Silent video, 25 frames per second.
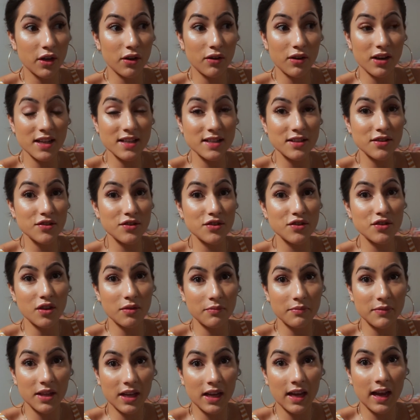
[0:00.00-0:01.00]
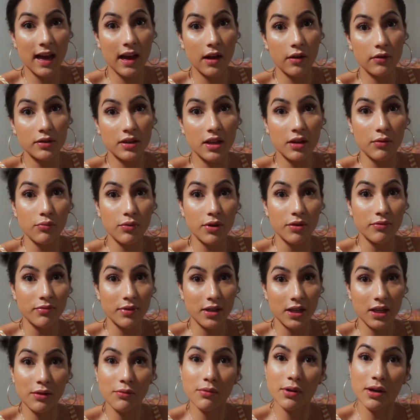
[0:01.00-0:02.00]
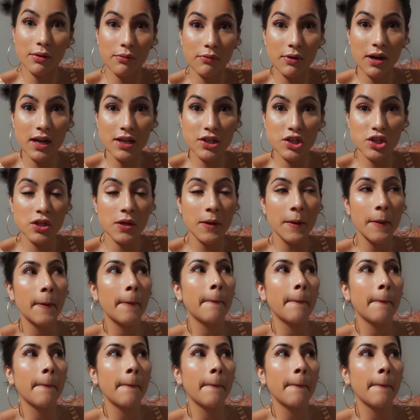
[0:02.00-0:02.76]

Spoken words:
unless there's something out that we really wanna watch,